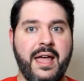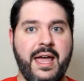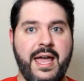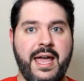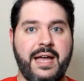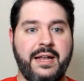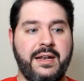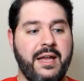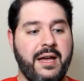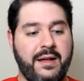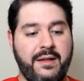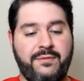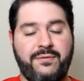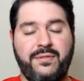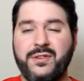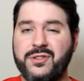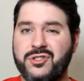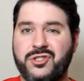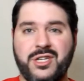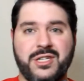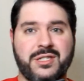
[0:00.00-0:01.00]
And it
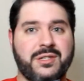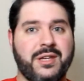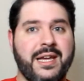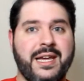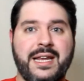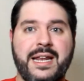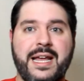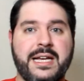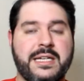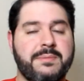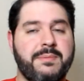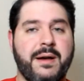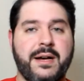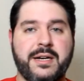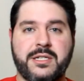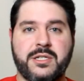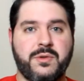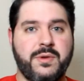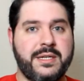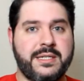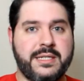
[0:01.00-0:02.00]
feels just like an
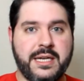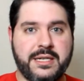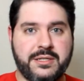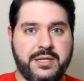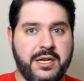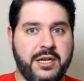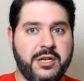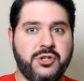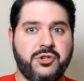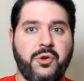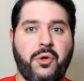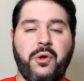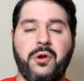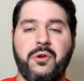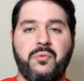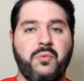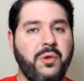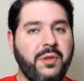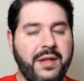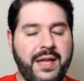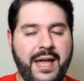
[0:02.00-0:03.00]
Xbox 360 controller,
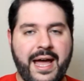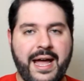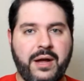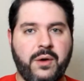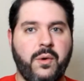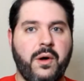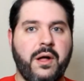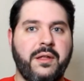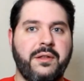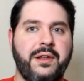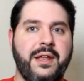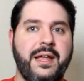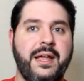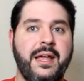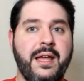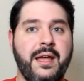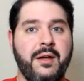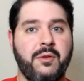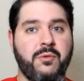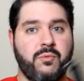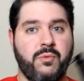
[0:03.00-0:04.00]
really high quality,
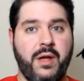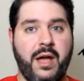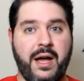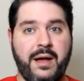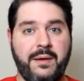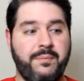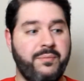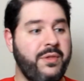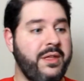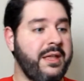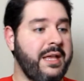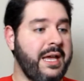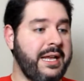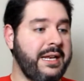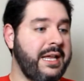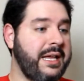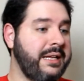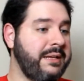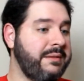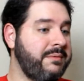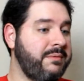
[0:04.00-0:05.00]
and
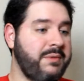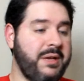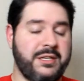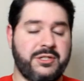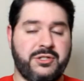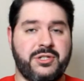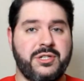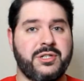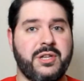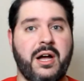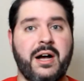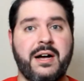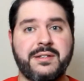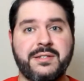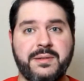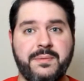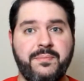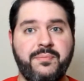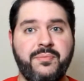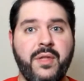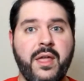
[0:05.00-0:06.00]
it's just
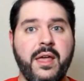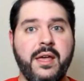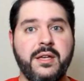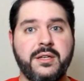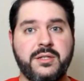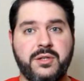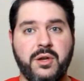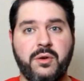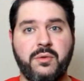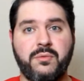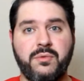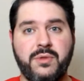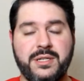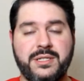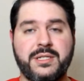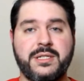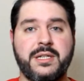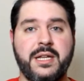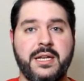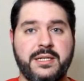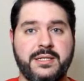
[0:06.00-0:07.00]
awesome. So this
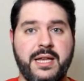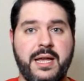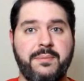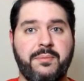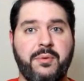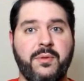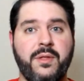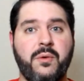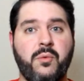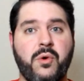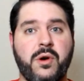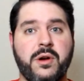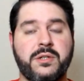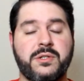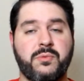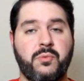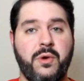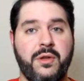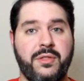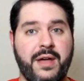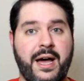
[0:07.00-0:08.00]
is an example that
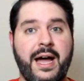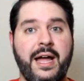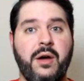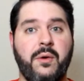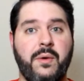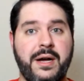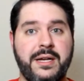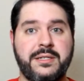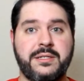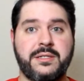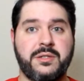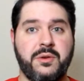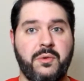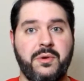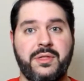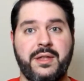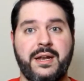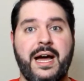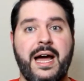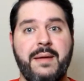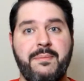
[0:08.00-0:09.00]
works with iOS, so
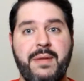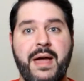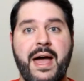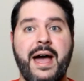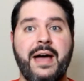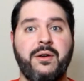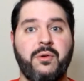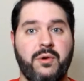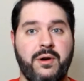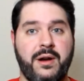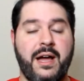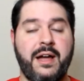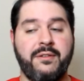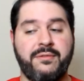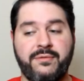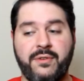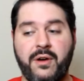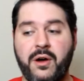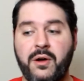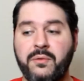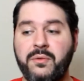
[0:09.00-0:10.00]
with an iPad or an
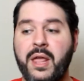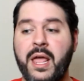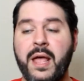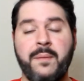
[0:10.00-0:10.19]
iPhone.